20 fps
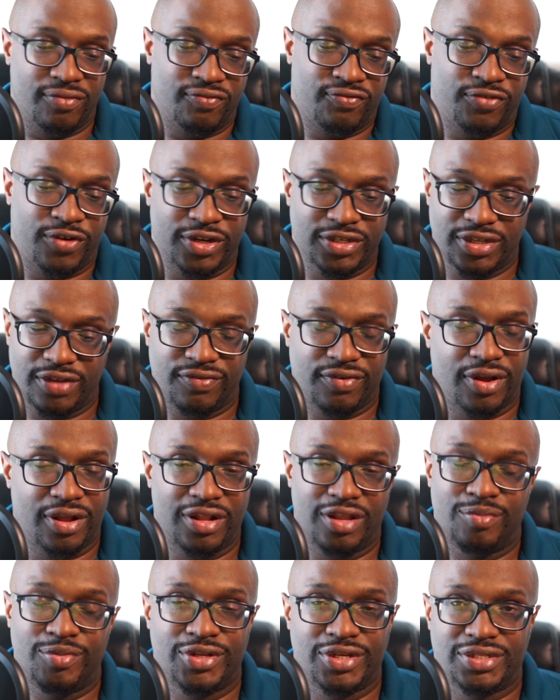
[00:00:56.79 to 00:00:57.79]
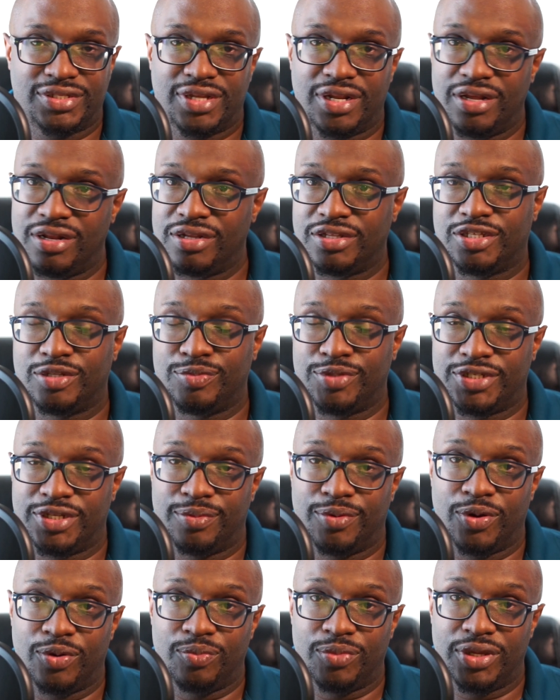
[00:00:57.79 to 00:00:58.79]
First of all, let me just tell a little bit
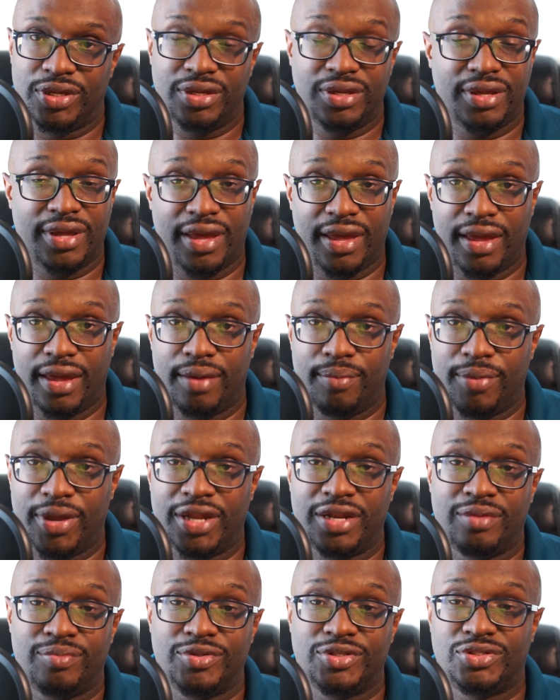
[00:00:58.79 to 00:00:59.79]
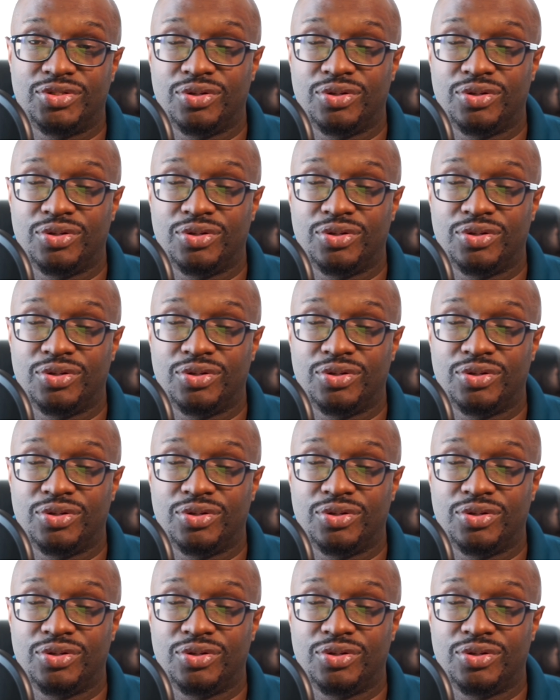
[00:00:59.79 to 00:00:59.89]
about me. My name is